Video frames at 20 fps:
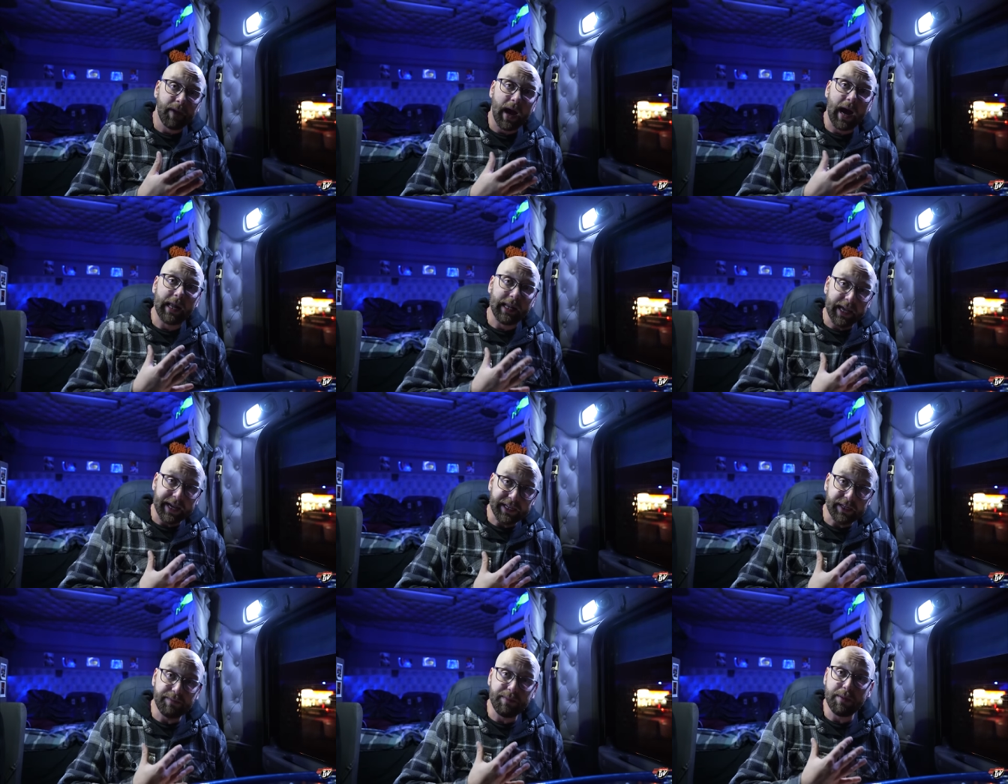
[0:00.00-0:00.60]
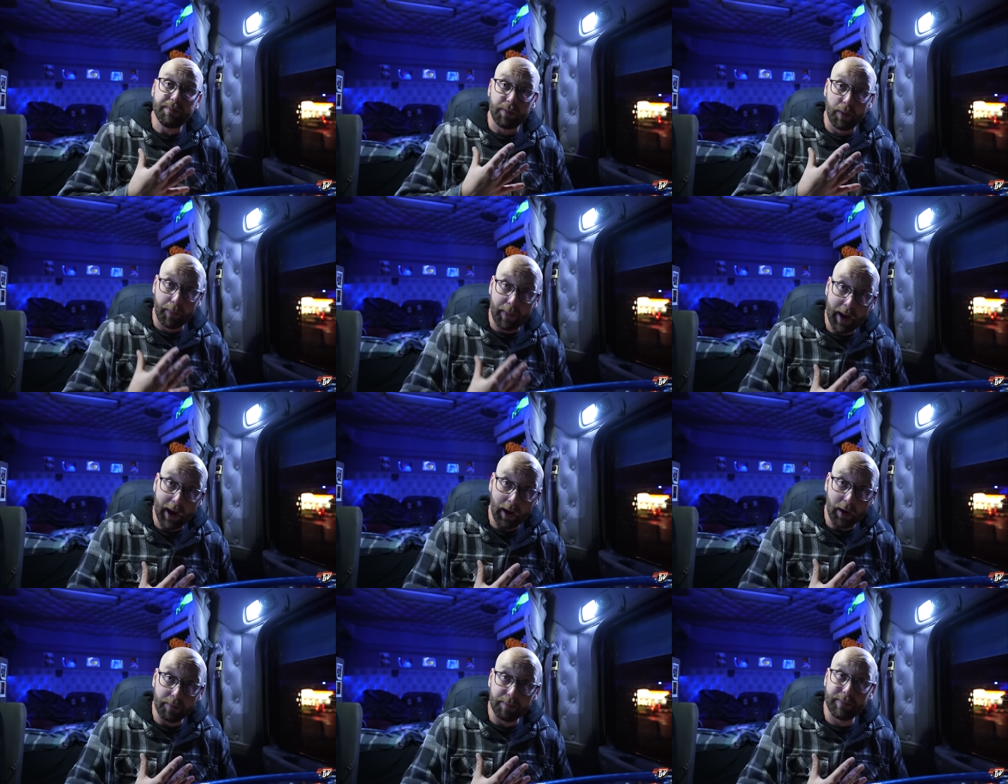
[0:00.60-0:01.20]
I like to be
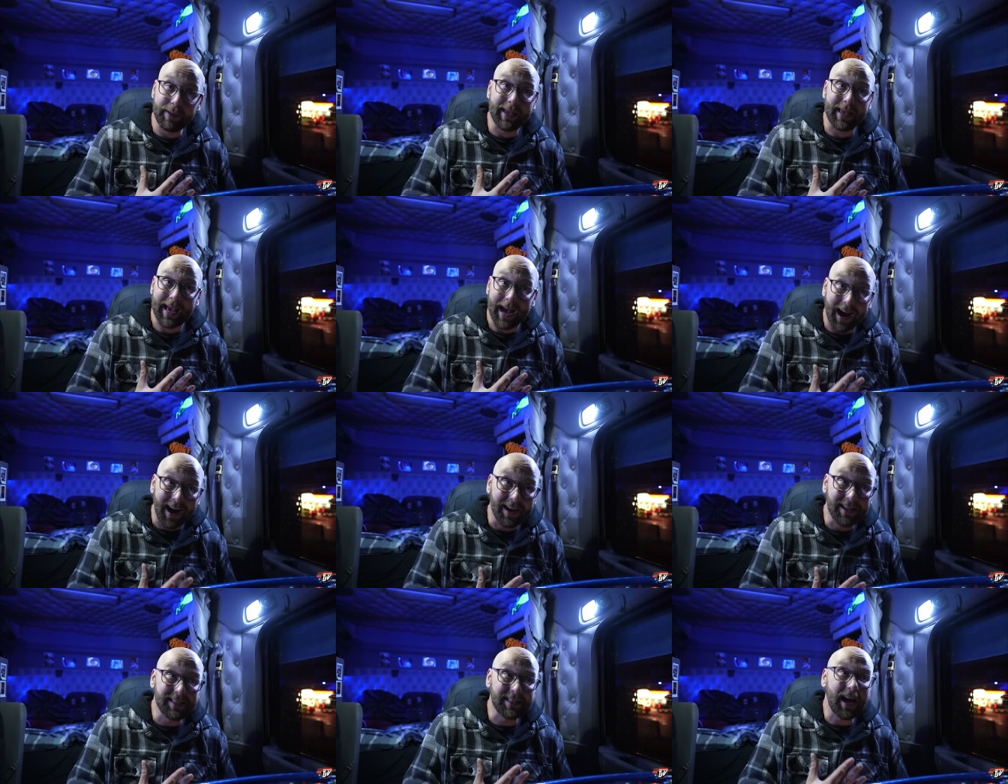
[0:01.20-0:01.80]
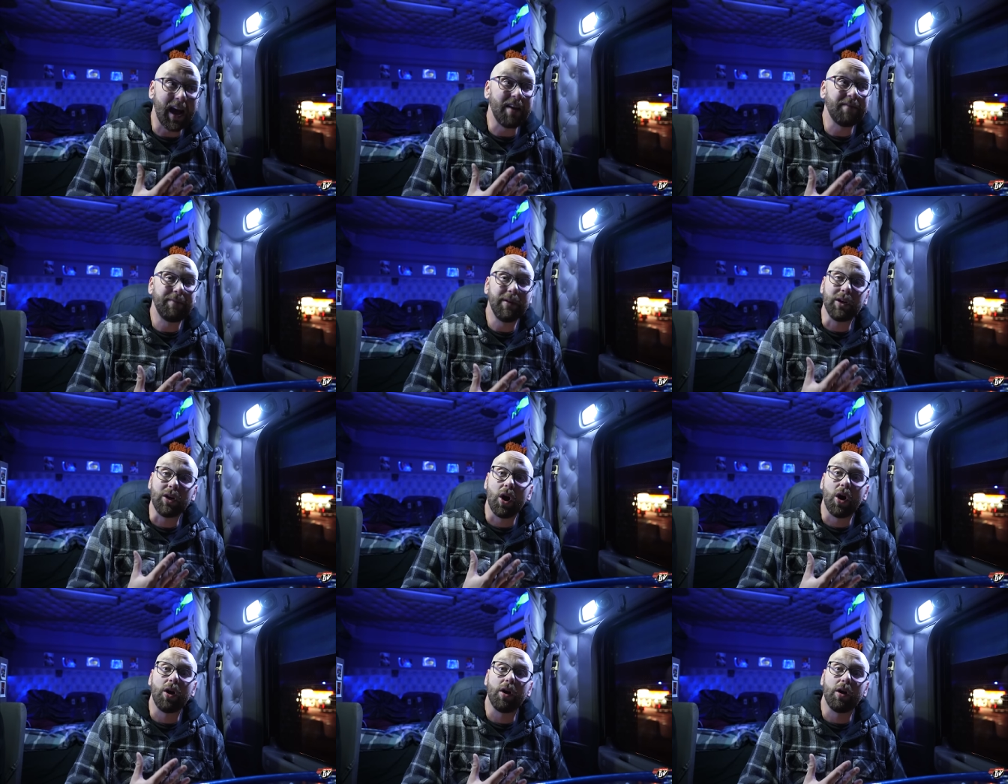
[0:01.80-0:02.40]
prepared because I've
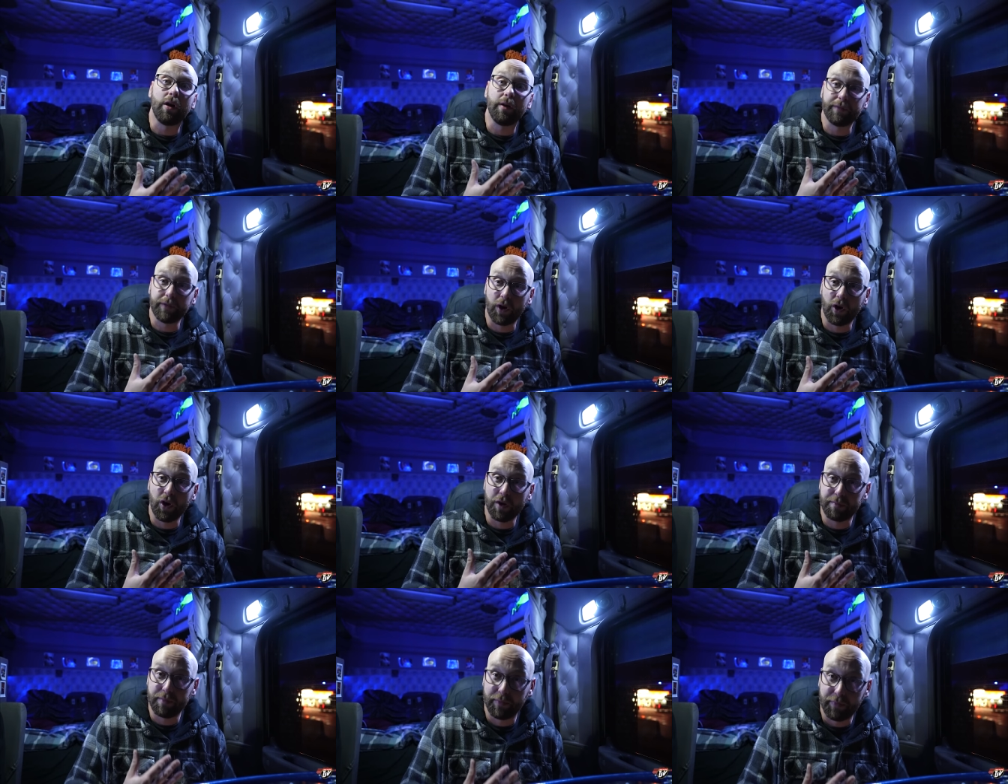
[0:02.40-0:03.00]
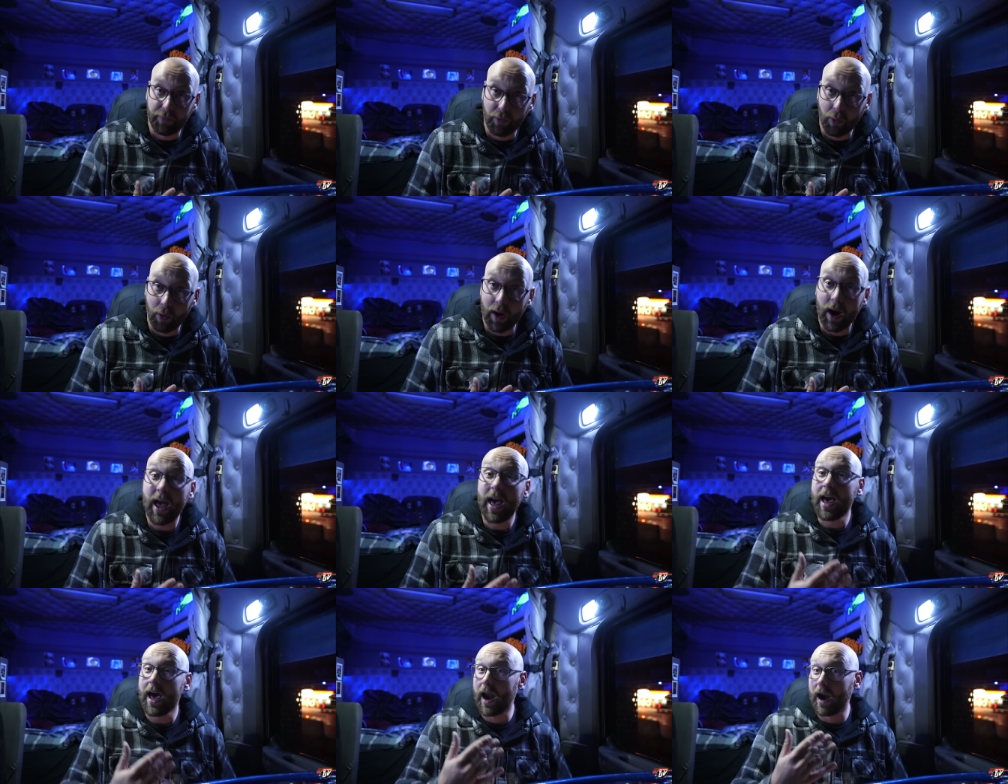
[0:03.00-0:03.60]
been caught off guard before
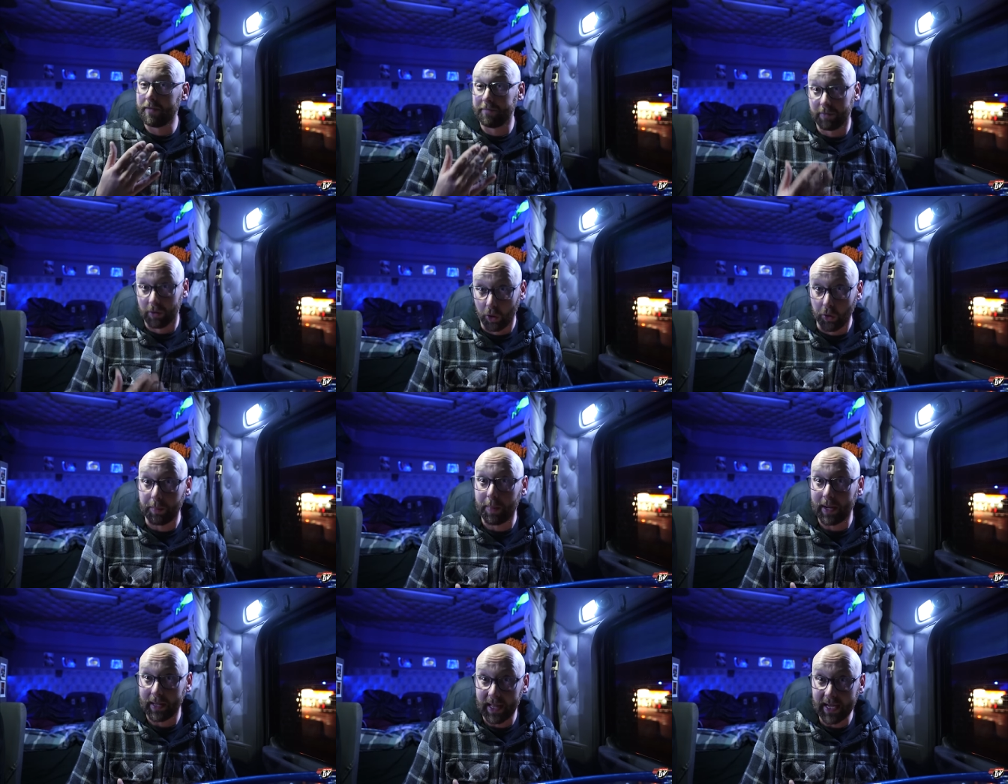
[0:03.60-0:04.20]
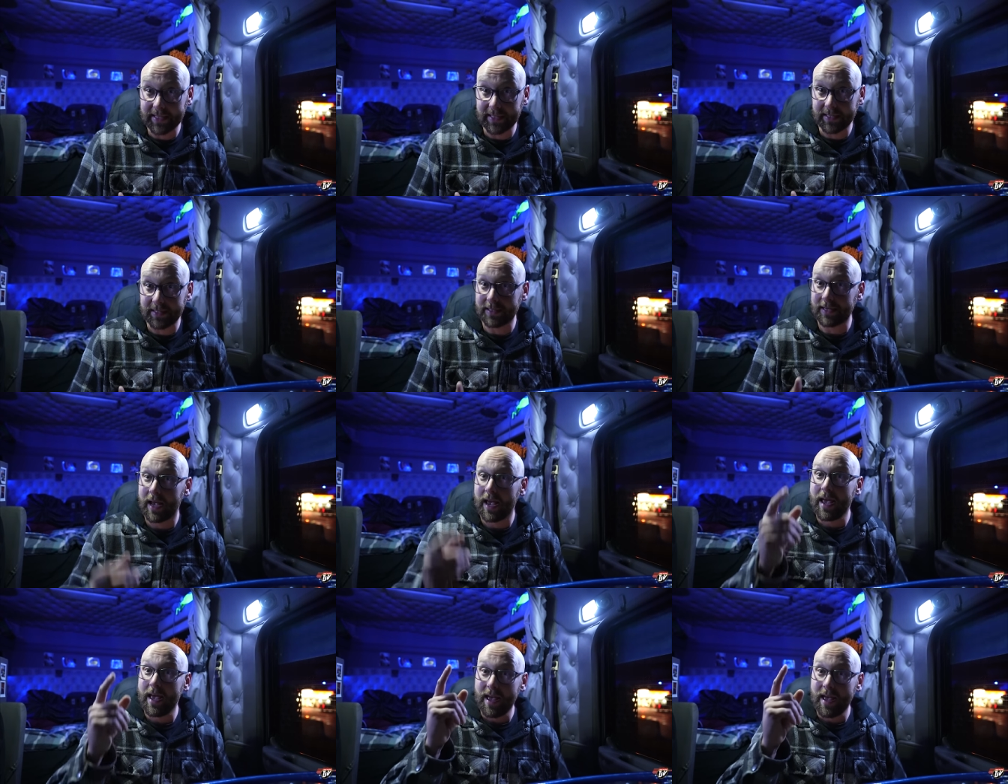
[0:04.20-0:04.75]
and I've learned my lessons.